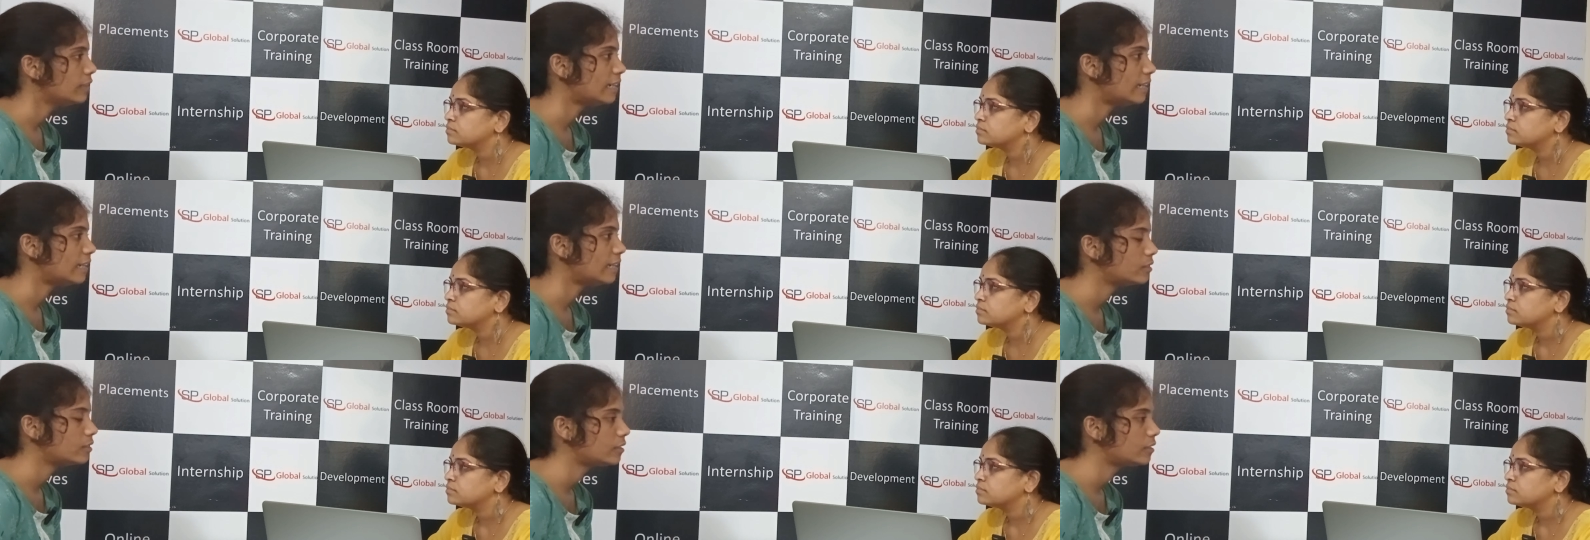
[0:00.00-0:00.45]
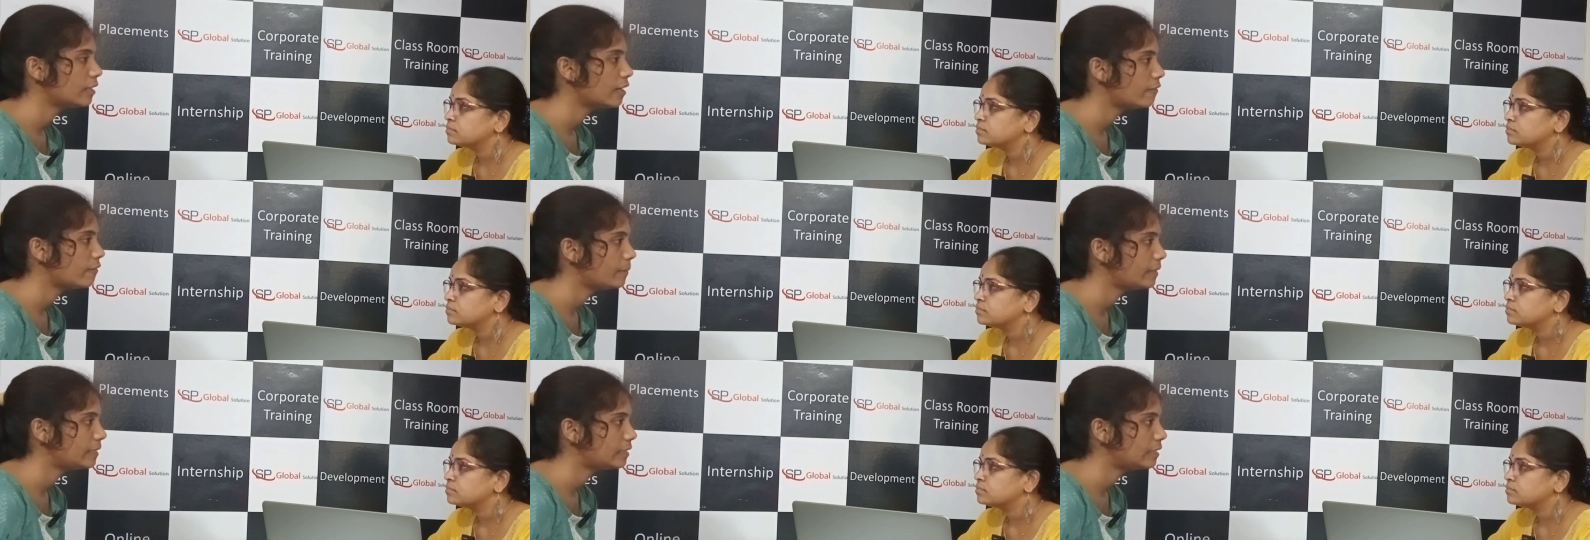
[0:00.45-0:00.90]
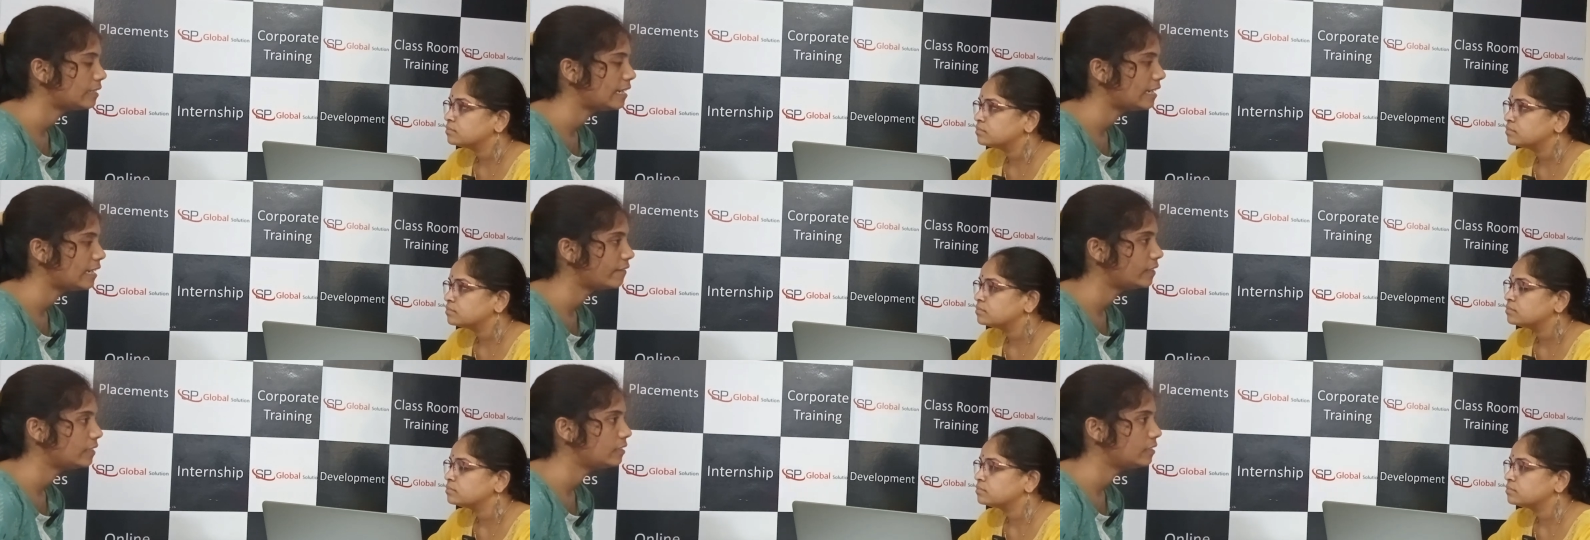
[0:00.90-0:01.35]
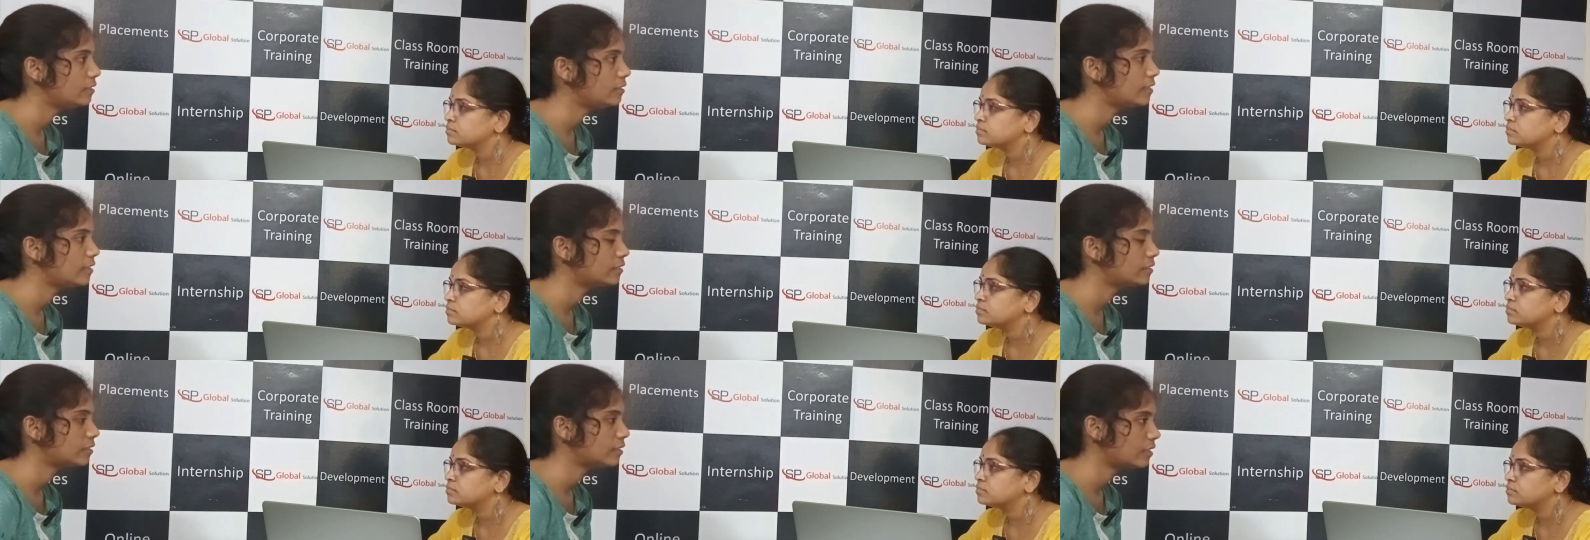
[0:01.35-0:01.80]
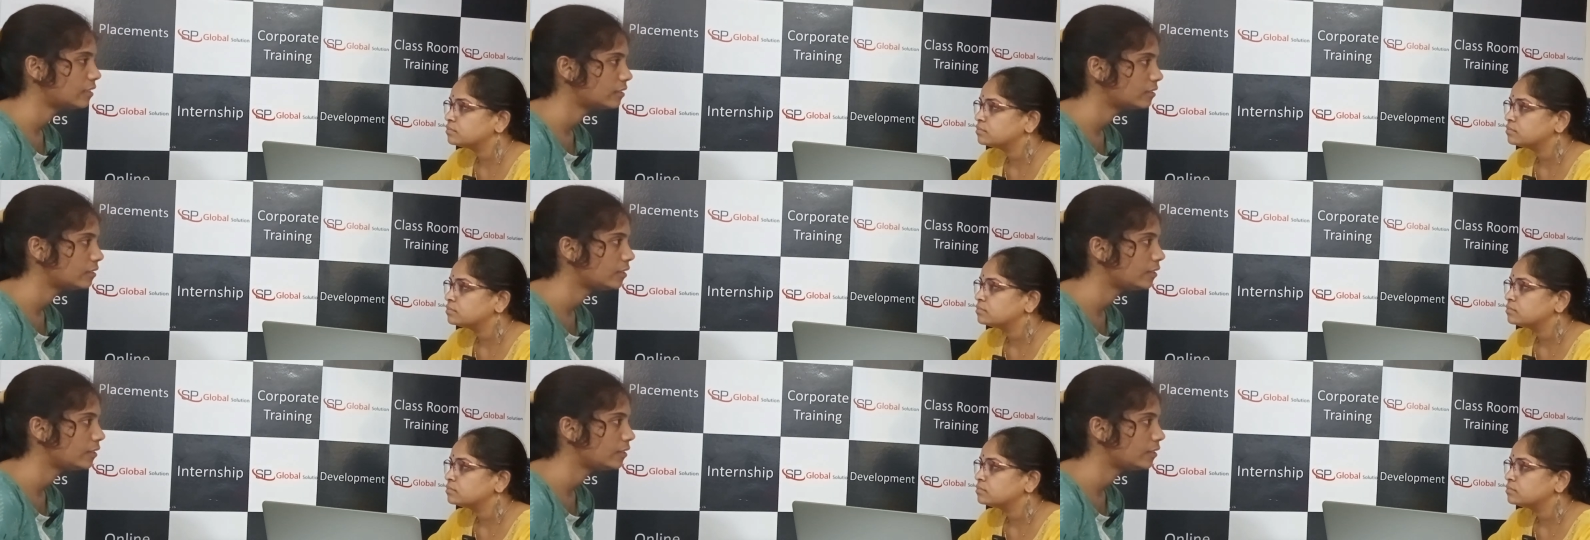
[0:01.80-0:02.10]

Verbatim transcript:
Speaker 1: consisting of machine language instructions.